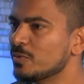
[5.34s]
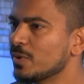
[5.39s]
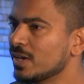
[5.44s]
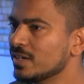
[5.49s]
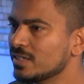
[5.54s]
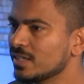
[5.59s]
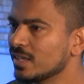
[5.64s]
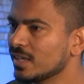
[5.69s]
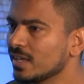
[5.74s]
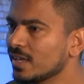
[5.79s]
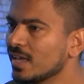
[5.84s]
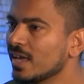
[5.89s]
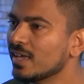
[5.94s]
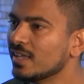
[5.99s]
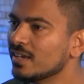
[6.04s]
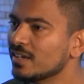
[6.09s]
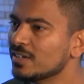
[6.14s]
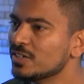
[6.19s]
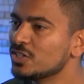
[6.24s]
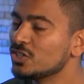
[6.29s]
been renting
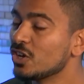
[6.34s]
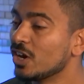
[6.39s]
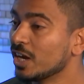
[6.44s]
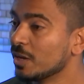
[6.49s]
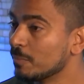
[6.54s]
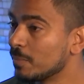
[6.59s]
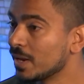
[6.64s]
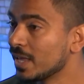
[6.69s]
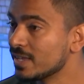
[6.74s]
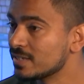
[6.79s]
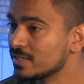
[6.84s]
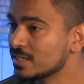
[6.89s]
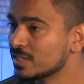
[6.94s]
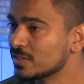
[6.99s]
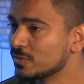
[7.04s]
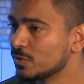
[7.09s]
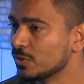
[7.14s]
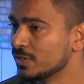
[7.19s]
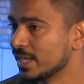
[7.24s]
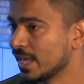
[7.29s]
and sharing
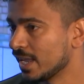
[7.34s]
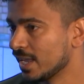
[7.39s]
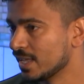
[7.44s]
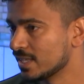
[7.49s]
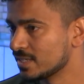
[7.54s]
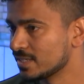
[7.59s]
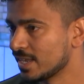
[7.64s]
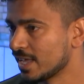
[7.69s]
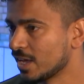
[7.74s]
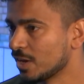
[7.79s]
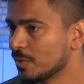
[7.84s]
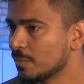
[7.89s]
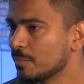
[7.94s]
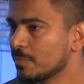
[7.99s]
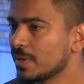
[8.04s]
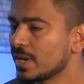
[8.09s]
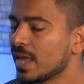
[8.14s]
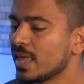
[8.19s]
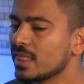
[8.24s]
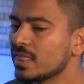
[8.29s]
places for decades now,
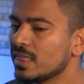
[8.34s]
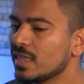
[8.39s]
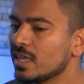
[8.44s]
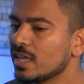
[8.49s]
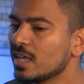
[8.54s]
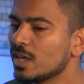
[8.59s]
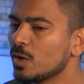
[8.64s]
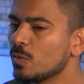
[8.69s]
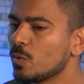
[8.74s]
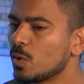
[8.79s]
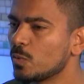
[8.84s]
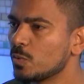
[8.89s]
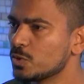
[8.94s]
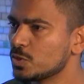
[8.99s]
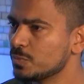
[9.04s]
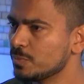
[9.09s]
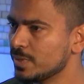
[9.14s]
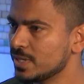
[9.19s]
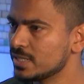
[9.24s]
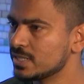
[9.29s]
but I think what
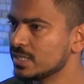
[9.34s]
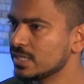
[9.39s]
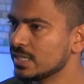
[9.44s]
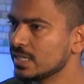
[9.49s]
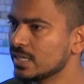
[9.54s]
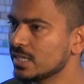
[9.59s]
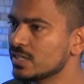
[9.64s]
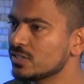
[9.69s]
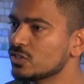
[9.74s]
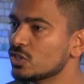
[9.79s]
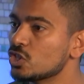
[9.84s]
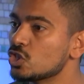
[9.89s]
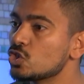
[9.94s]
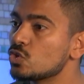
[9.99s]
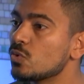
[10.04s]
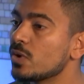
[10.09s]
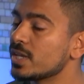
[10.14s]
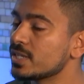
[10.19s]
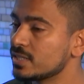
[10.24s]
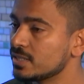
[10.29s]
was missing is the
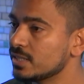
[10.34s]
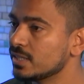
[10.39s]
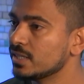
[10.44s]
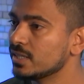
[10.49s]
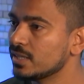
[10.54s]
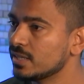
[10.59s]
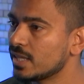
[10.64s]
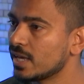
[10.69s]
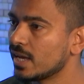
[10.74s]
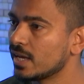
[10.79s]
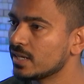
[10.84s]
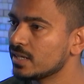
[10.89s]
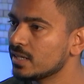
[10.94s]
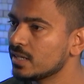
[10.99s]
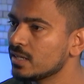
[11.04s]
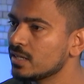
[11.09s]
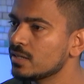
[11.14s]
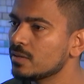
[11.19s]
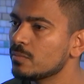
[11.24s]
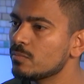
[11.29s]
trust in that
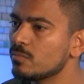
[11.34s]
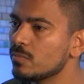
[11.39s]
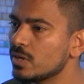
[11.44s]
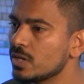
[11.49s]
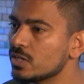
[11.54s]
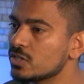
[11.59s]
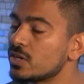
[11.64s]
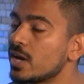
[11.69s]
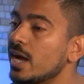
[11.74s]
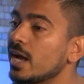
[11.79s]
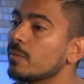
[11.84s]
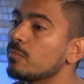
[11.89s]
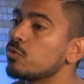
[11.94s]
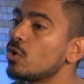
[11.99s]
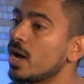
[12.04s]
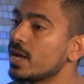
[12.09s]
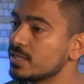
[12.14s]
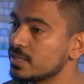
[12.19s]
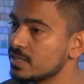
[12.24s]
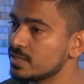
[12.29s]
entire
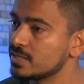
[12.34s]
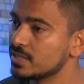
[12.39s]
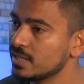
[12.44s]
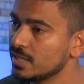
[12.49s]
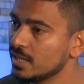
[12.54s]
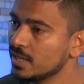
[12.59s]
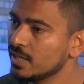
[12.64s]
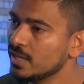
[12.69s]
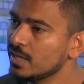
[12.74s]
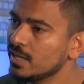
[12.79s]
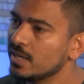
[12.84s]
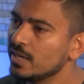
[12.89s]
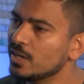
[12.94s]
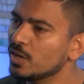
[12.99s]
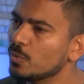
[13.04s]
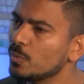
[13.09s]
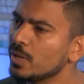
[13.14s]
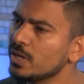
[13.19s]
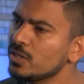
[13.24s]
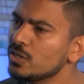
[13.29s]
process.
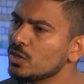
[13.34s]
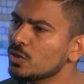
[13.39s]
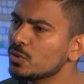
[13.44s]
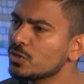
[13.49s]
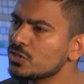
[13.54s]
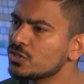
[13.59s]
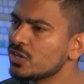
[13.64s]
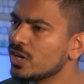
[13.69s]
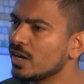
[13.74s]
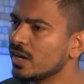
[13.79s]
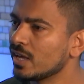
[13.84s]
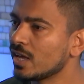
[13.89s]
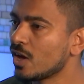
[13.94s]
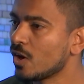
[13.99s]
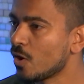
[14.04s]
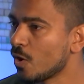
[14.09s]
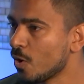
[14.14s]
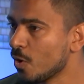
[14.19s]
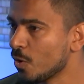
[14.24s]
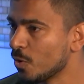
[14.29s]
You know, when you're sharing
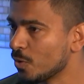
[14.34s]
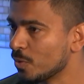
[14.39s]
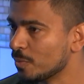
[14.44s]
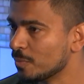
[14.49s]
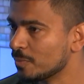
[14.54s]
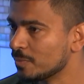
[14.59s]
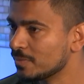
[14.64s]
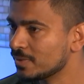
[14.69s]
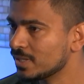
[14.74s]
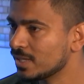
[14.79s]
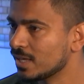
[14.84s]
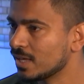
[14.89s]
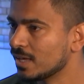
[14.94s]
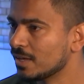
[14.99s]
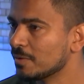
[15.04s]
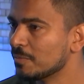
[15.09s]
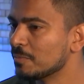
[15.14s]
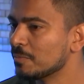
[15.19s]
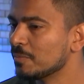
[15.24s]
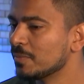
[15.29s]
a home,
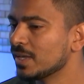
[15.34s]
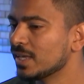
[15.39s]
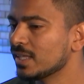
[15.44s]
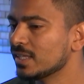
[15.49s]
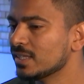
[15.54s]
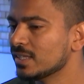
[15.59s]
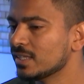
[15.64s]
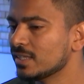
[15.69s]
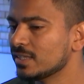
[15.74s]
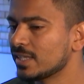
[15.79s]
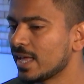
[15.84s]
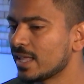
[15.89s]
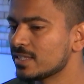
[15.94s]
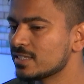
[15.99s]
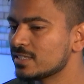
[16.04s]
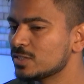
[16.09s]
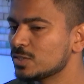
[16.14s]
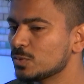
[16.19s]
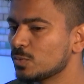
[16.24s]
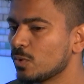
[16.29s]
and
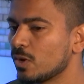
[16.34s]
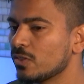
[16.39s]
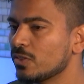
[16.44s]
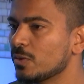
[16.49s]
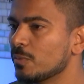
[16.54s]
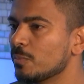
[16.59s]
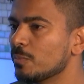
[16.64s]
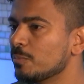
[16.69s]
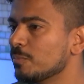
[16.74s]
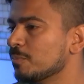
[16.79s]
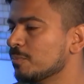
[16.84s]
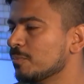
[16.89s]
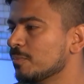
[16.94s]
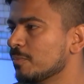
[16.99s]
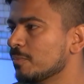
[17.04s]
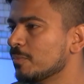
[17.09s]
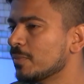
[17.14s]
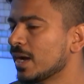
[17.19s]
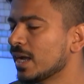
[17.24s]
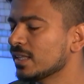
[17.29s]
that's
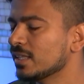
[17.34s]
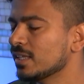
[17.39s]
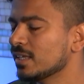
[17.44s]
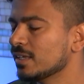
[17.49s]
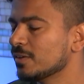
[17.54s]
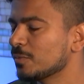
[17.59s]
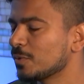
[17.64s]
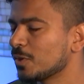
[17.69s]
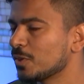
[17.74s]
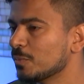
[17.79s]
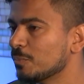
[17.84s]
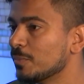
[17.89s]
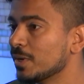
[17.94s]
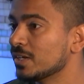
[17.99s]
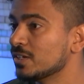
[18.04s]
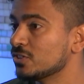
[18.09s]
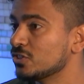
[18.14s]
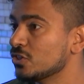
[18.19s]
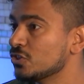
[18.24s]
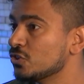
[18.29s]
I think one of the
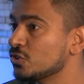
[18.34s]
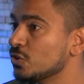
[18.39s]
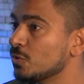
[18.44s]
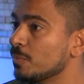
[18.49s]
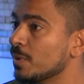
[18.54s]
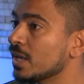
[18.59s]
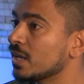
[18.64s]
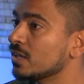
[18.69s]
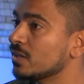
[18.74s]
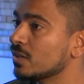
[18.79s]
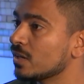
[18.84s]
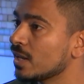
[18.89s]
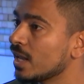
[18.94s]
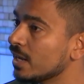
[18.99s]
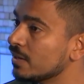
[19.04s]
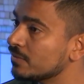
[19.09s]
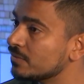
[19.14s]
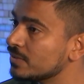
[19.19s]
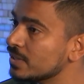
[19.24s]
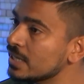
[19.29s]
big decisions you make in your
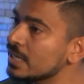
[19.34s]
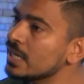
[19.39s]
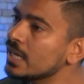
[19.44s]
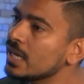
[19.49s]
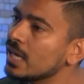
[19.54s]
life,